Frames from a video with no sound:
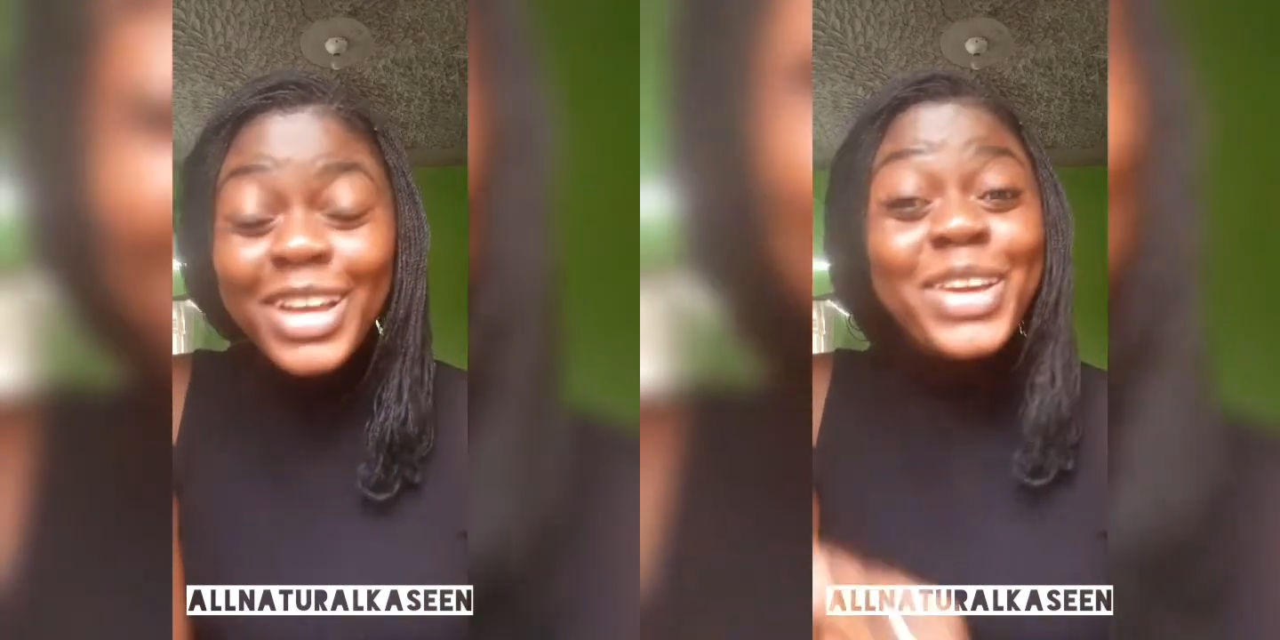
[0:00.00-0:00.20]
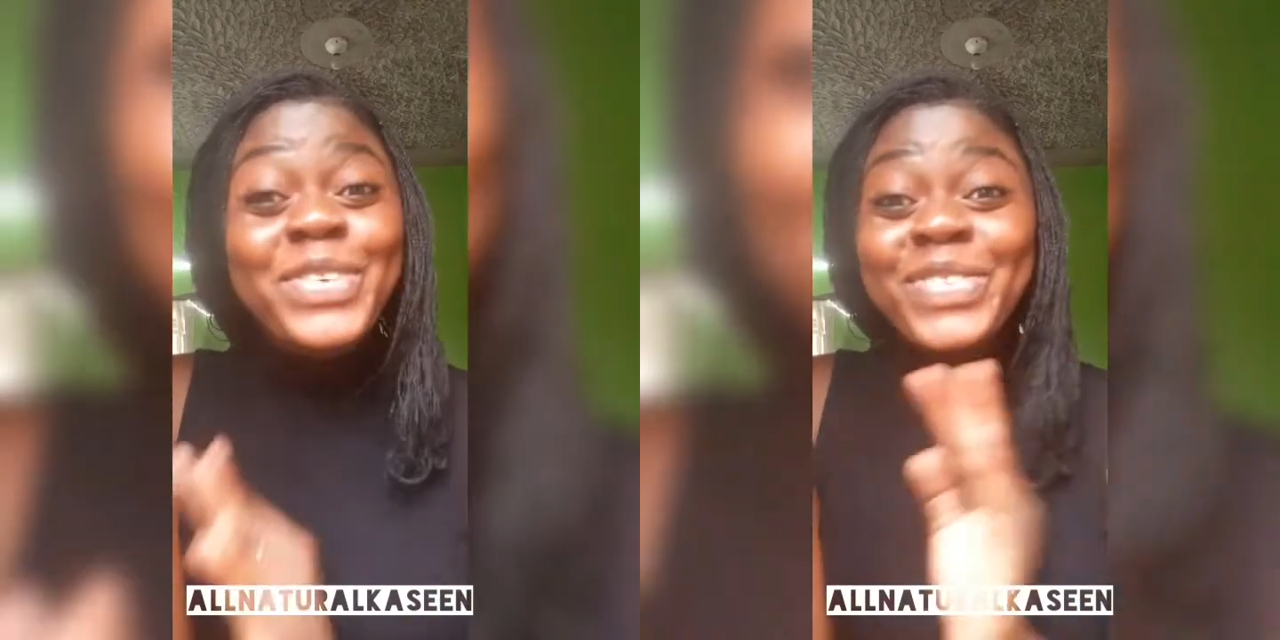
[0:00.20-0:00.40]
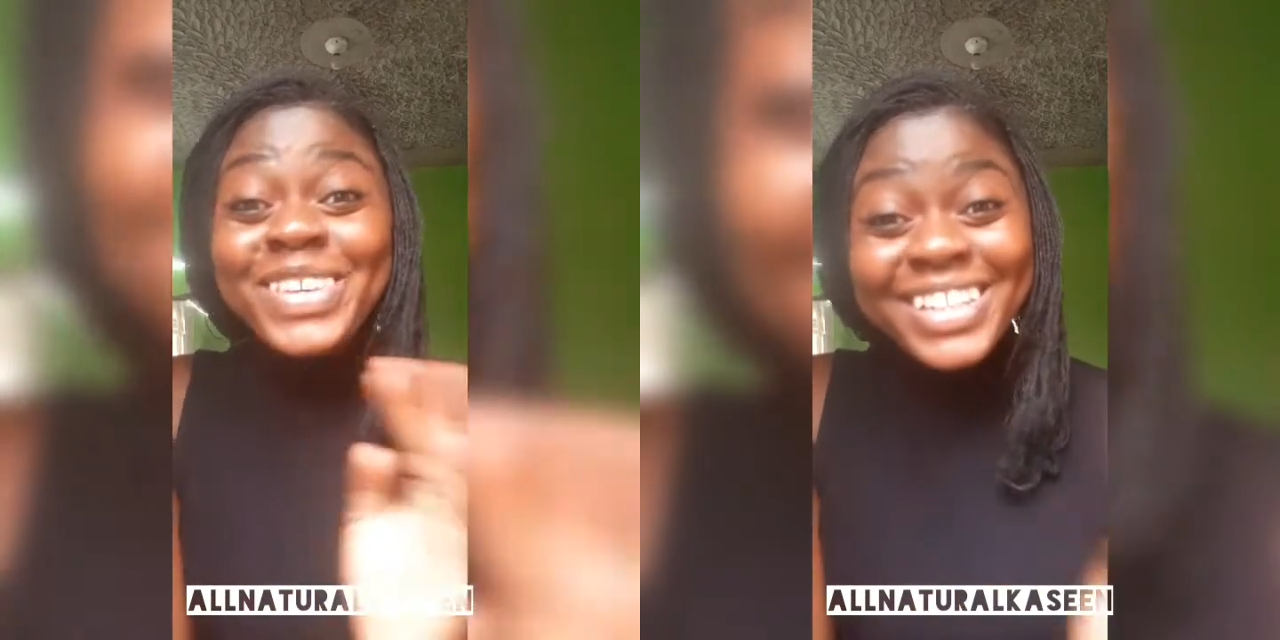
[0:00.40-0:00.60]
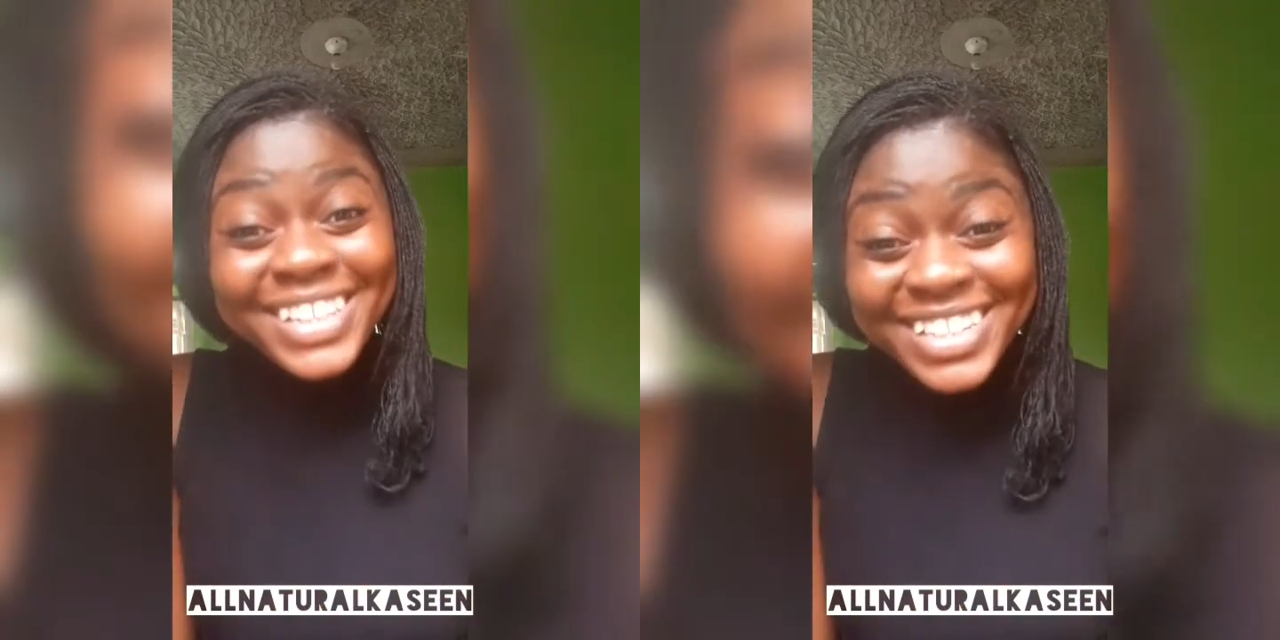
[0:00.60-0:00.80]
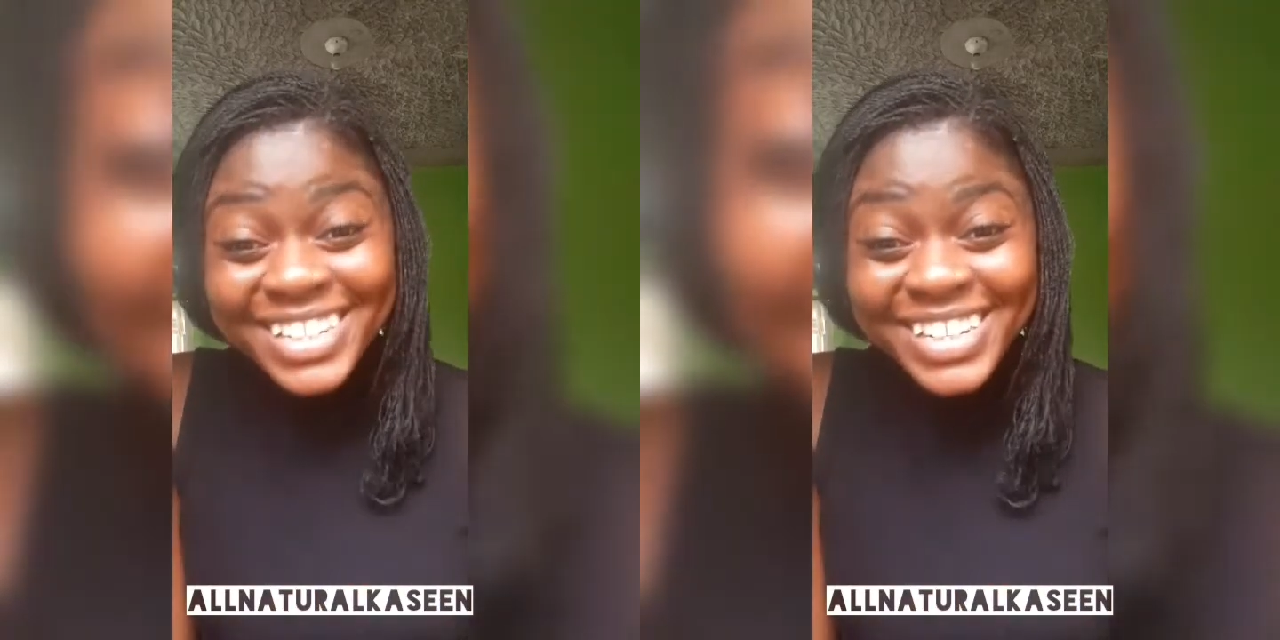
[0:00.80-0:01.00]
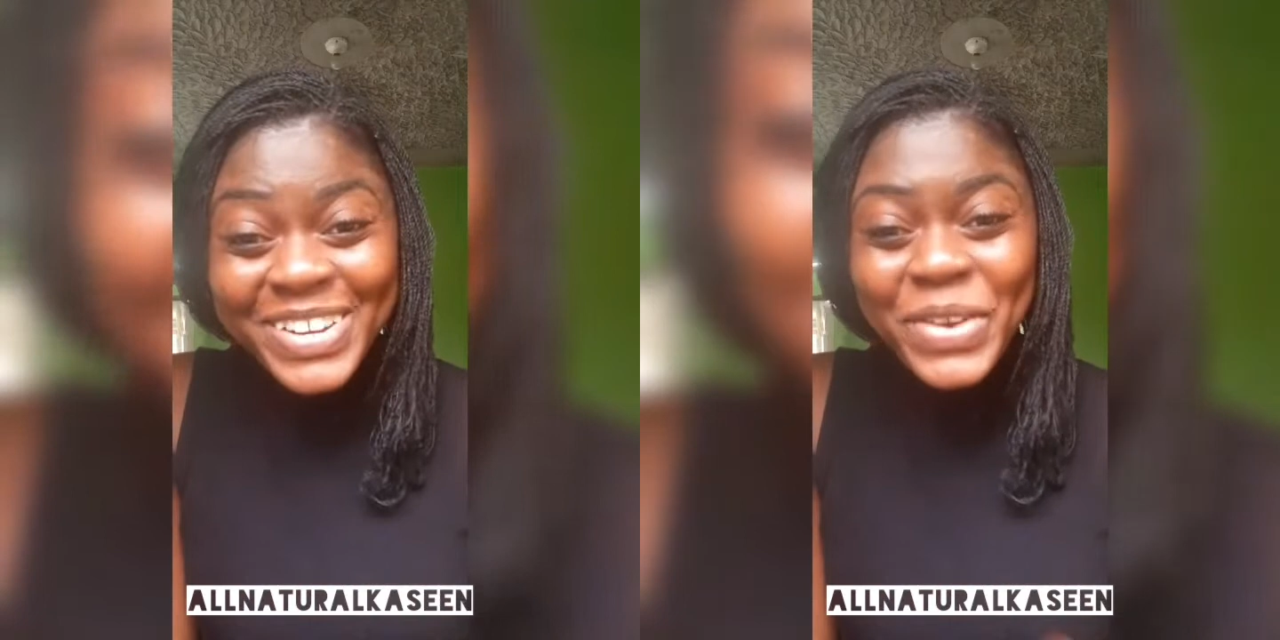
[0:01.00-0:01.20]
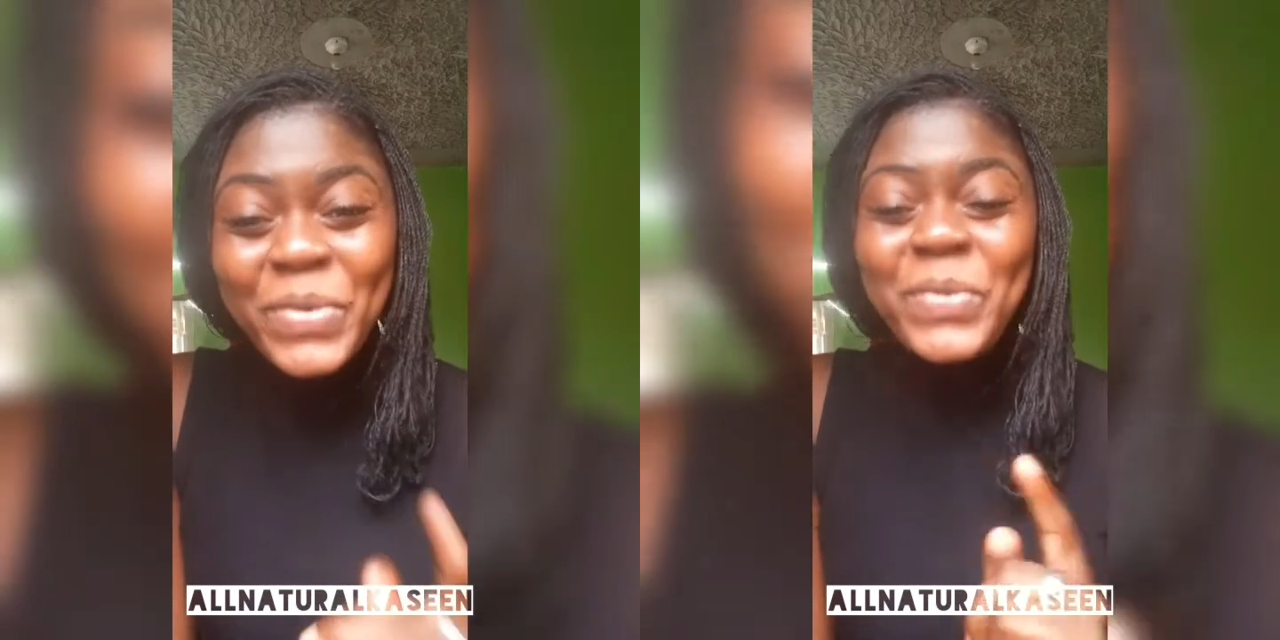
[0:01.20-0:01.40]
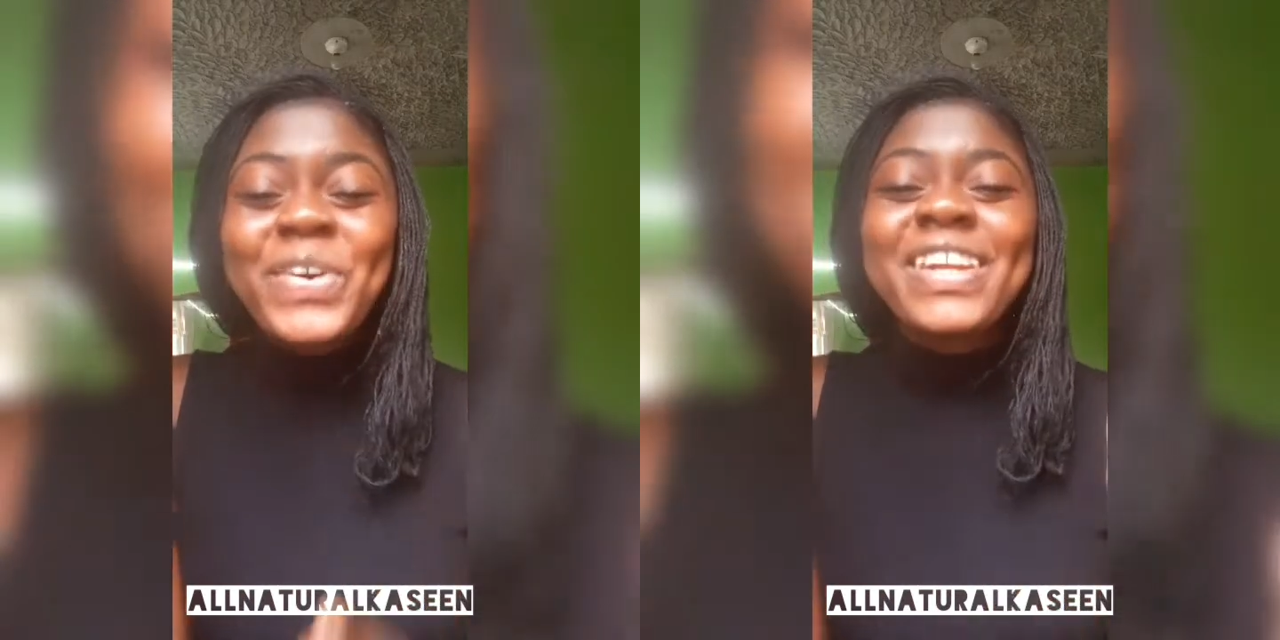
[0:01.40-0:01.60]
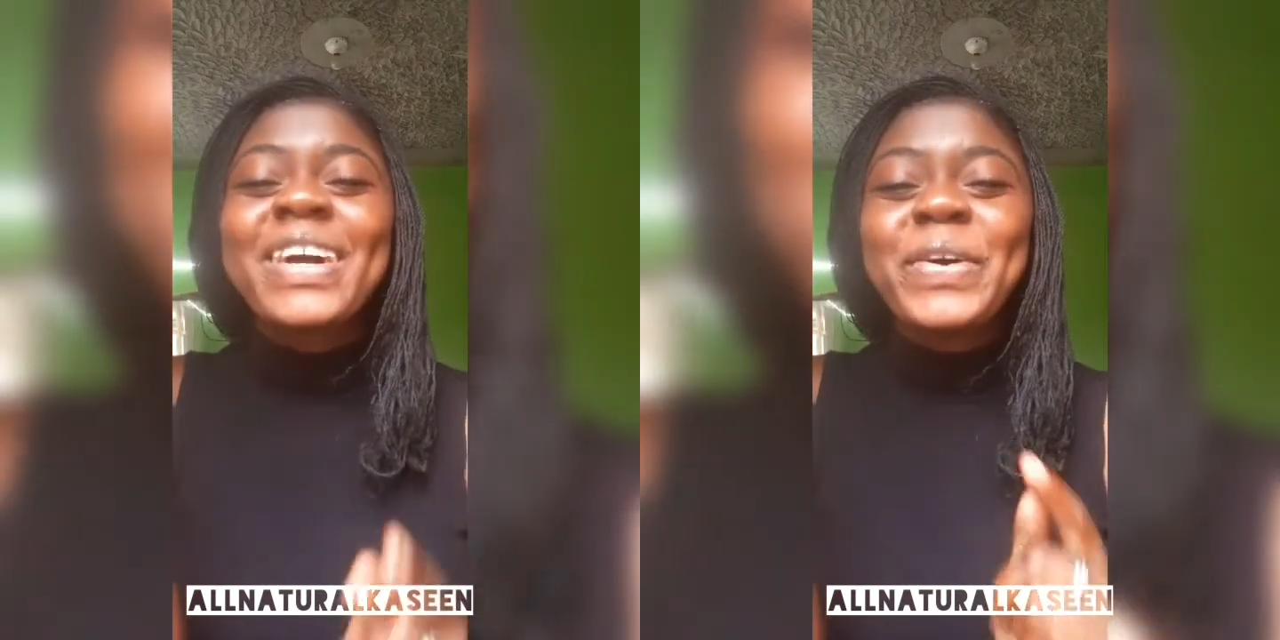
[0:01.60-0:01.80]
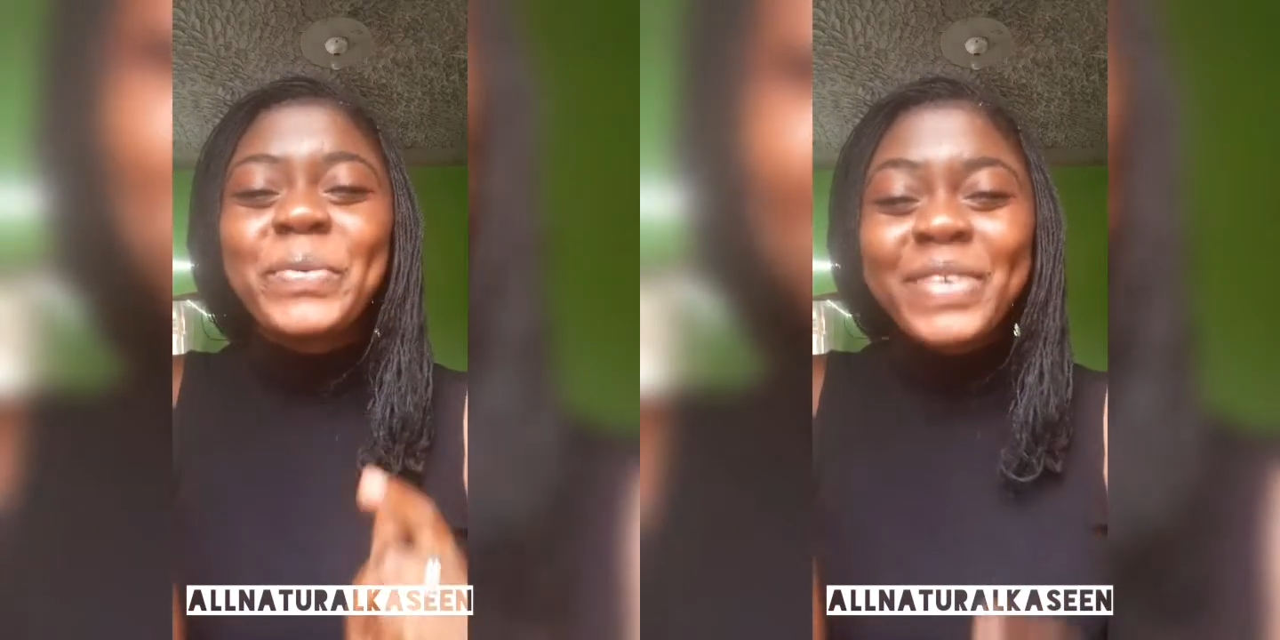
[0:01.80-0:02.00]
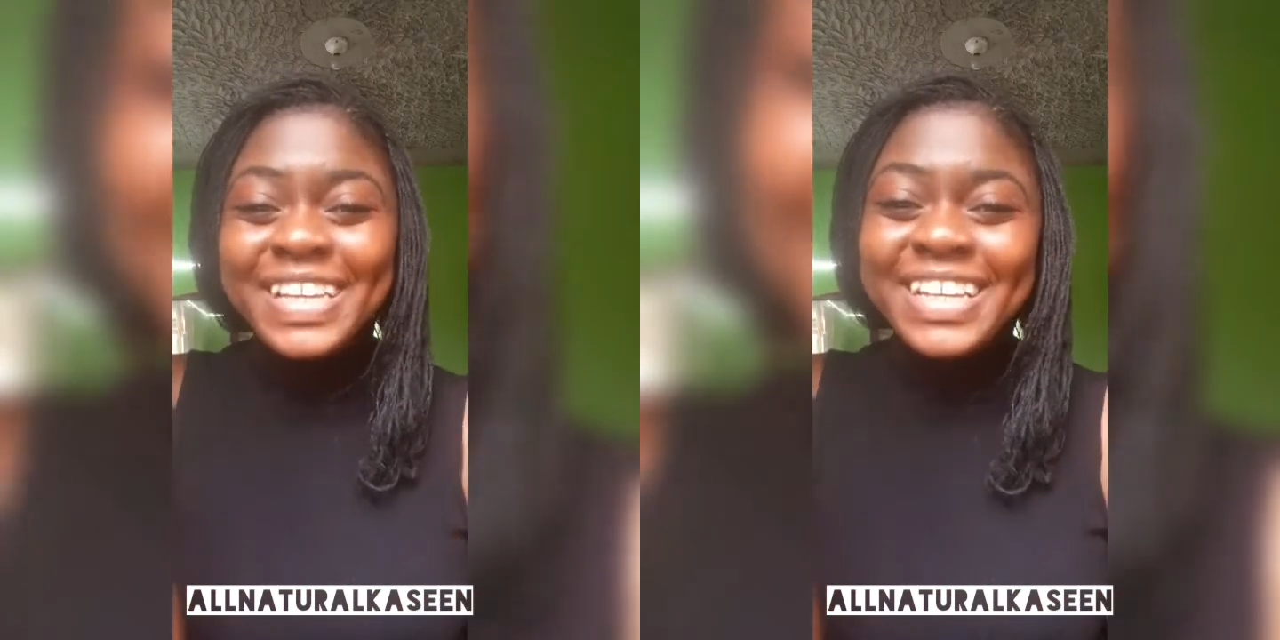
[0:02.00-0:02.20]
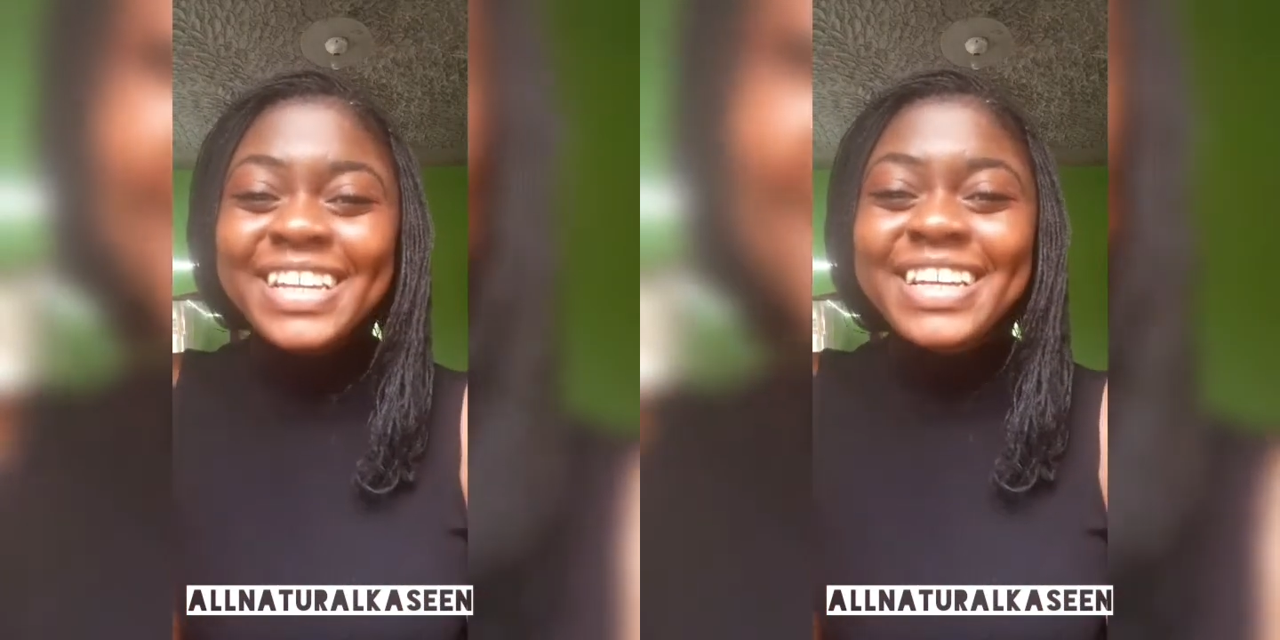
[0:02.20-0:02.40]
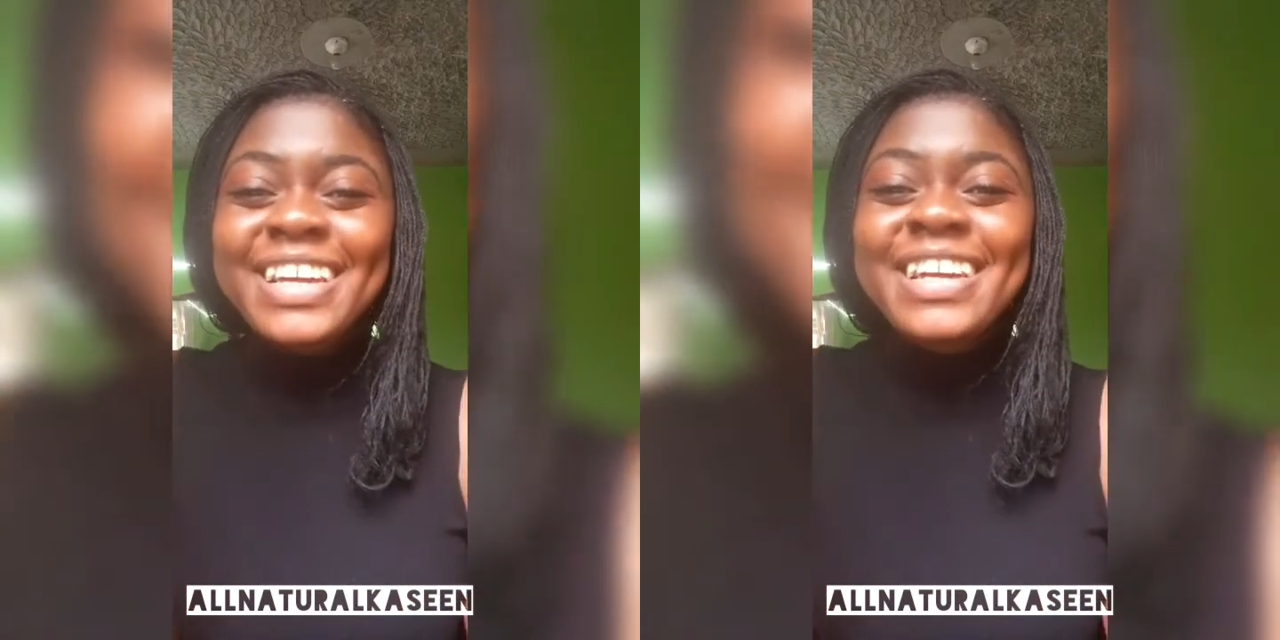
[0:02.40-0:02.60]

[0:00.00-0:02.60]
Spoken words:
ever worn a wig,